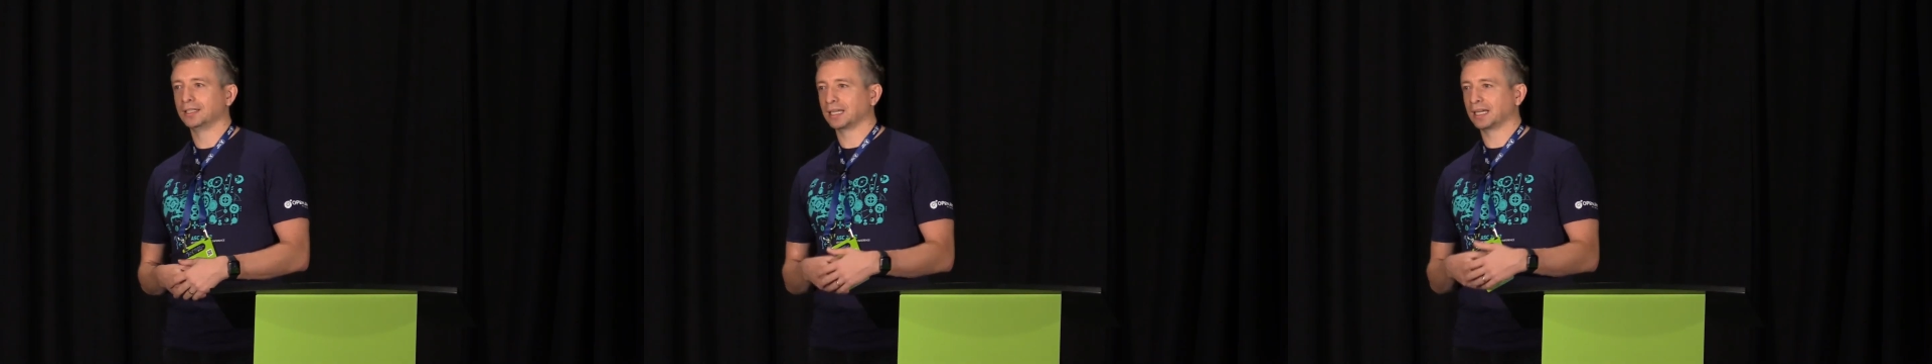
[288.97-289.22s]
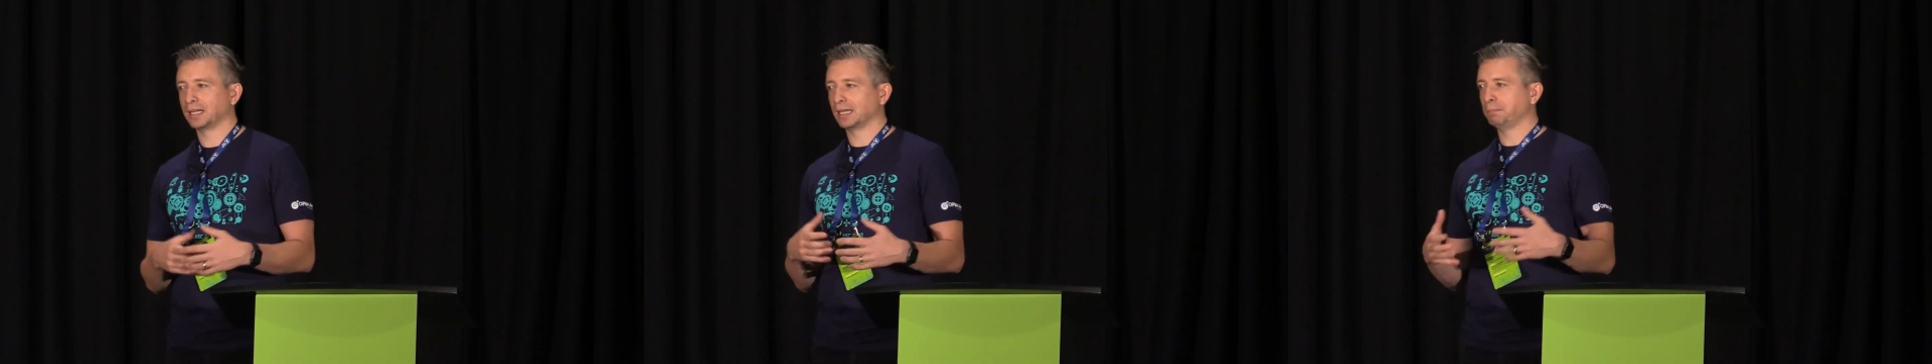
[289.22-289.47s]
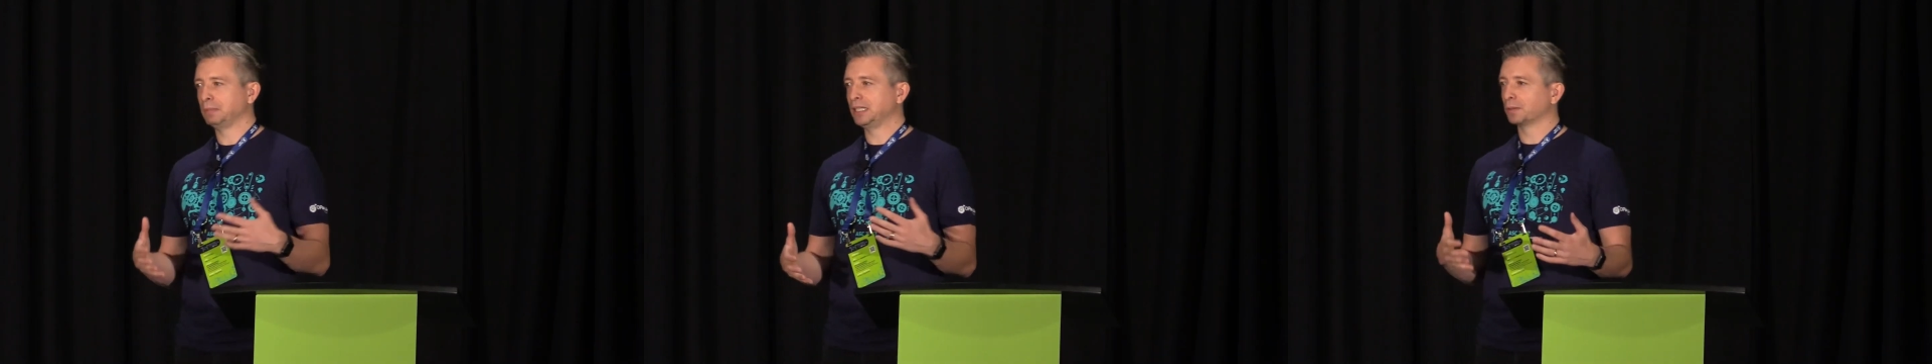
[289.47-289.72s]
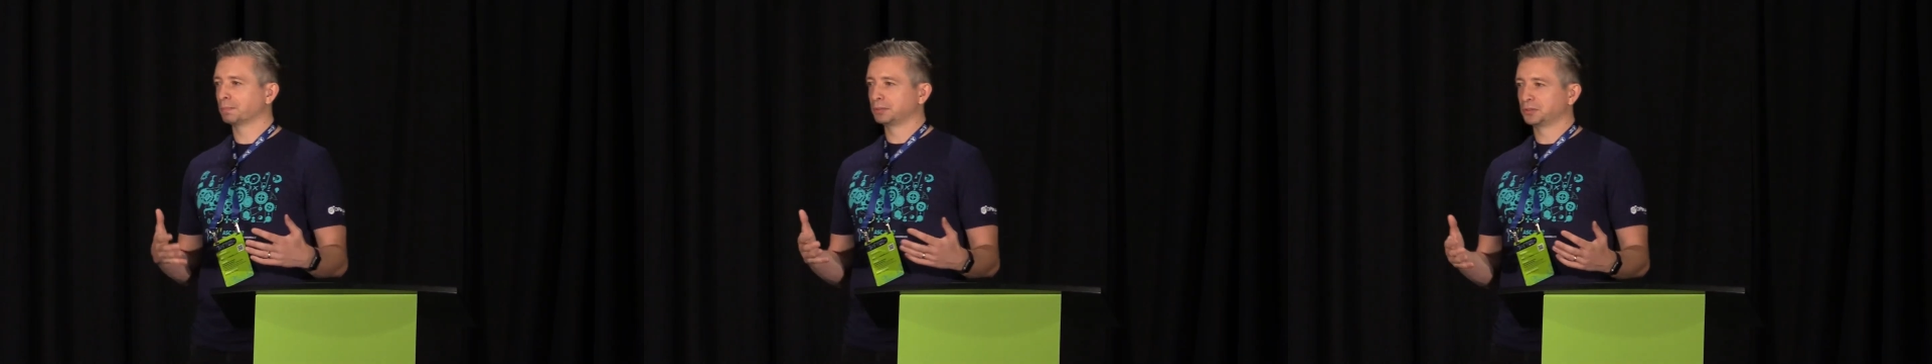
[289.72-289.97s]
a
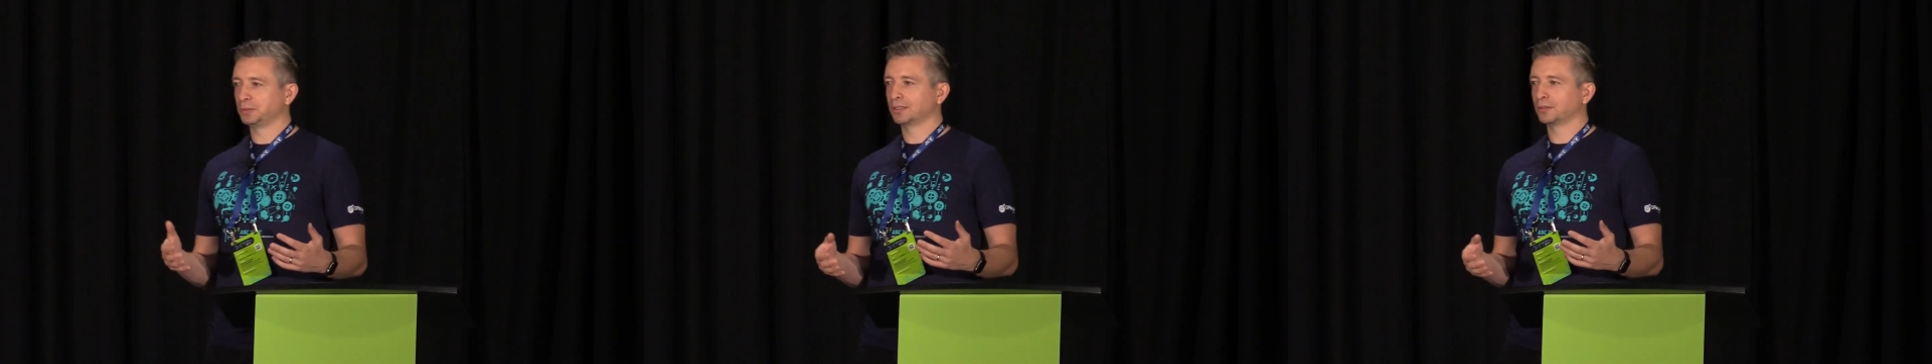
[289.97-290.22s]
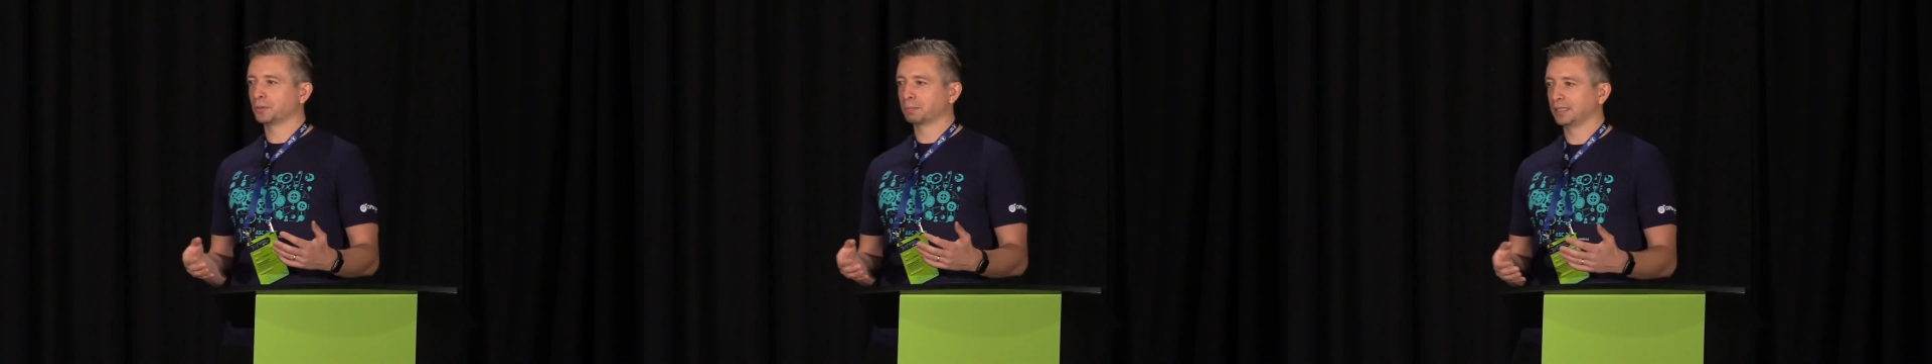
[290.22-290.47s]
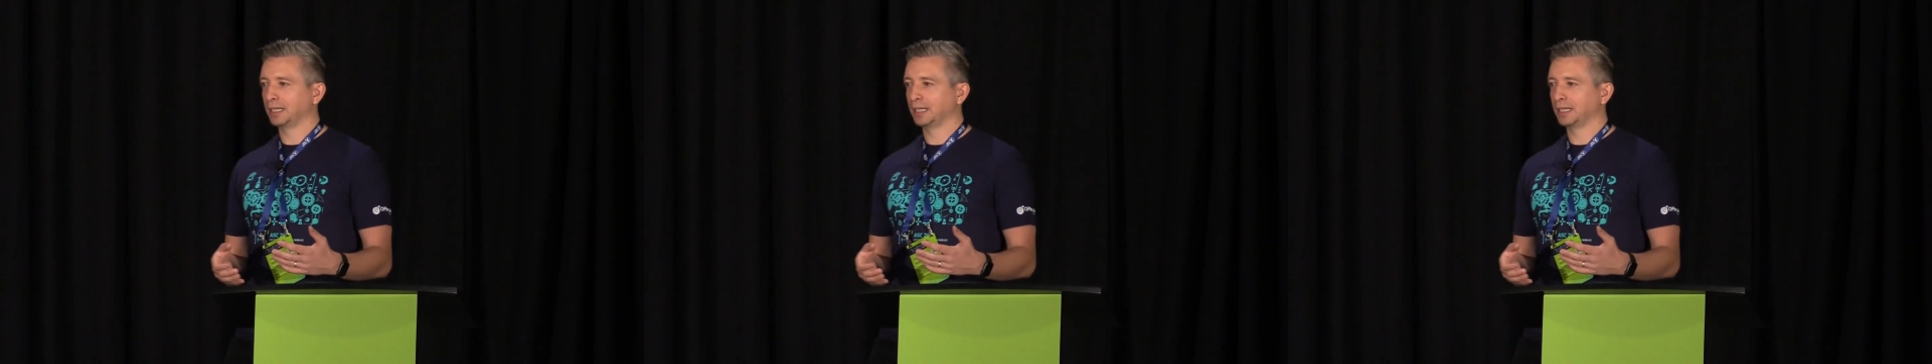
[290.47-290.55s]
meetup between the Open